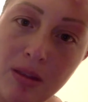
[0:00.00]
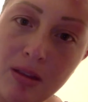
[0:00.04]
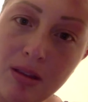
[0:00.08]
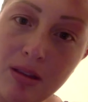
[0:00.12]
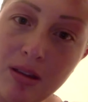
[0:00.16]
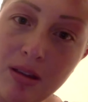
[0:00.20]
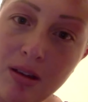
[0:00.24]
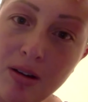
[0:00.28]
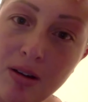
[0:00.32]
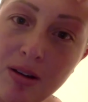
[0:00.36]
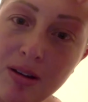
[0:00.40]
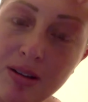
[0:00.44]

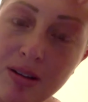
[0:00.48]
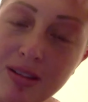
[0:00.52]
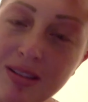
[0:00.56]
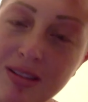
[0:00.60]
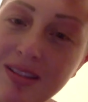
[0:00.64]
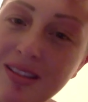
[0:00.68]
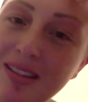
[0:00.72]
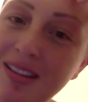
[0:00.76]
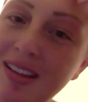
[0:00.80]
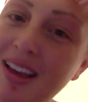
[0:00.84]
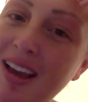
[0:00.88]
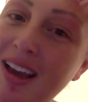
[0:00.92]
so
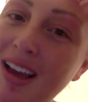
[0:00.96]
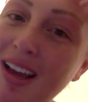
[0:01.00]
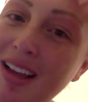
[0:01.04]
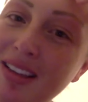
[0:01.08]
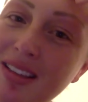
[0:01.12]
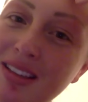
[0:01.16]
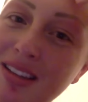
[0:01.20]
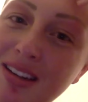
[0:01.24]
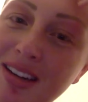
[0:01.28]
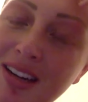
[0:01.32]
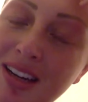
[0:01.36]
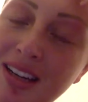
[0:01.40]
it's yeah
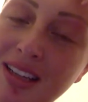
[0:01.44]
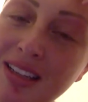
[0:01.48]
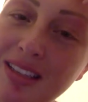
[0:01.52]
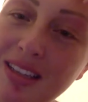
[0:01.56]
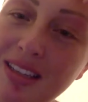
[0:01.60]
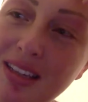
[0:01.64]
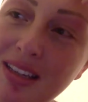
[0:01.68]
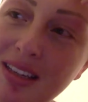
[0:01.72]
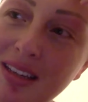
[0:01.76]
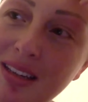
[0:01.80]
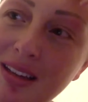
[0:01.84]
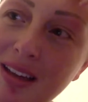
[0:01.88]
it's
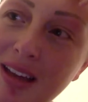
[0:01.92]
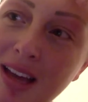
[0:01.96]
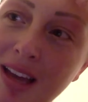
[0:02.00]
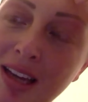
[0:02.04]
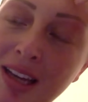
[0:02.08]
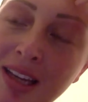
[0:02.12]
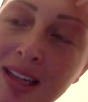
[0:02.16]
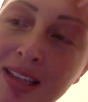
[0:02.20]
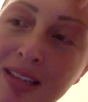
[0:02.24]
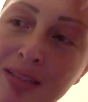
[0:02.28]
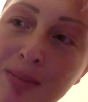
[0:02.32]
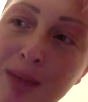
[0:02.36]
crazy and
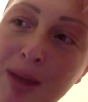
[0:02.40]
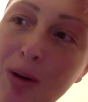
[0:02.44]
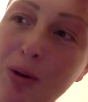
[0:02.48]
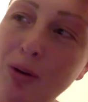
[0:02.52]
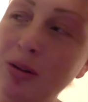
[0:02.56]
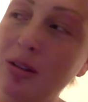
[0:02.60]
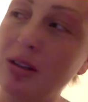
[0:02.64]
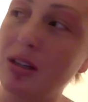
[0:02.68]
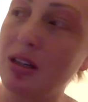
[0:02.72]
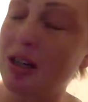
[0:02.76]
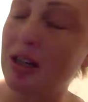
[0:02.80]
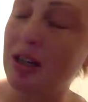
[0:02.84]
he's my
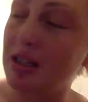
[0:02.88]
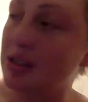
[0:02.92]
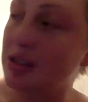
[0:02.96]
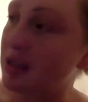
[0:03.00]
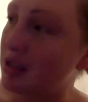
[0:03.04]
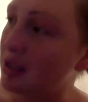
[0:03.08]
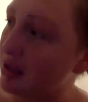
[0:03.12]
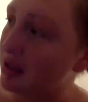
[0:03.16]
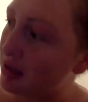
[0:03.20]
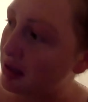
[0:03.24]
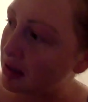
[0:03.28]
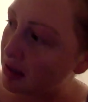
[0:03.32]
older
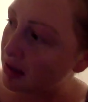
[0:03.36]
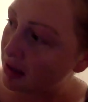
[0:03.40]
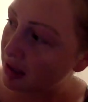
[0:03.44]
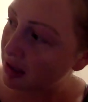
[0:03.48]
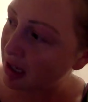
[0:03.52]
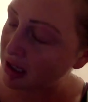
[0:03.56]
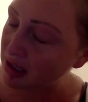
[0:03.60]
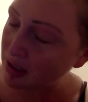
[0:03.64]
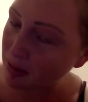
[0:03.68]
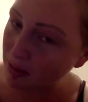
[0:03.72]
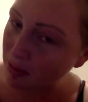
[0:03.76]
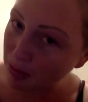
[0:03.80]
cousin he
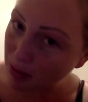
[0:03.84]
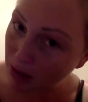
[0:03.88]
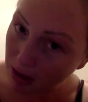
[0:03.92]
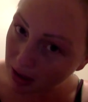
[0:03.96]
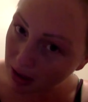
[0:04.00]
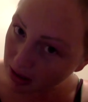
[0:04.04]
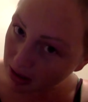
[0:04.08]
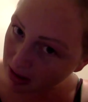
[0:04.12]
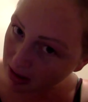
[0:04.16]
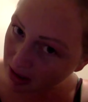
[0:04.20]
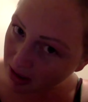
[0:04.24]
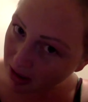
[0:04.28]
has a
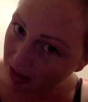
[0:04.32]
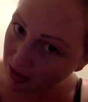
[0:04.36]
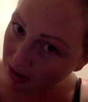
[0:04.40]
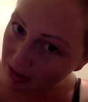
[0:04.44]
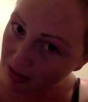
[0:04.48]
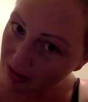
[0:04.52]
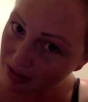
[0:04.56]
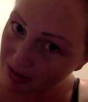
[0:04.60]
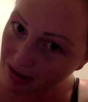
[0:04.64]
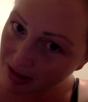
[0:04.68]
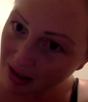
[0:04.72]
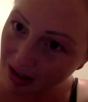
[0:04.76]
brother yeah. too
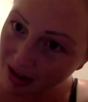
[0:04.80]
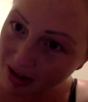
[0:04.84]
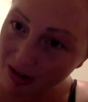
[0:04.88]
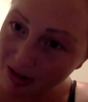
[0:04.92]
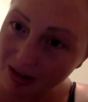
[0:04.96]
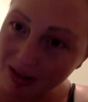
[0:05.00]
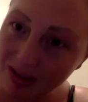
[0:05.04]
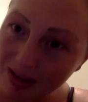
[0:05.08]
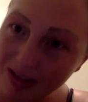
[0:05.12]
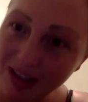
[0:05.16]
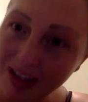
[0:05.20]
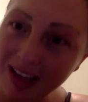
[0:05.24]

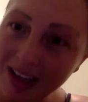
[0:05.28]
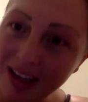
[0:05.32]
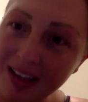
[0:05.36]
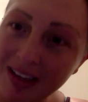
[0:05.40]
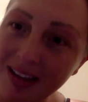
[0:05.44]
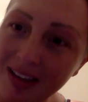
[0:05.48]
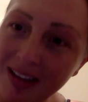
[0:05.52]
so like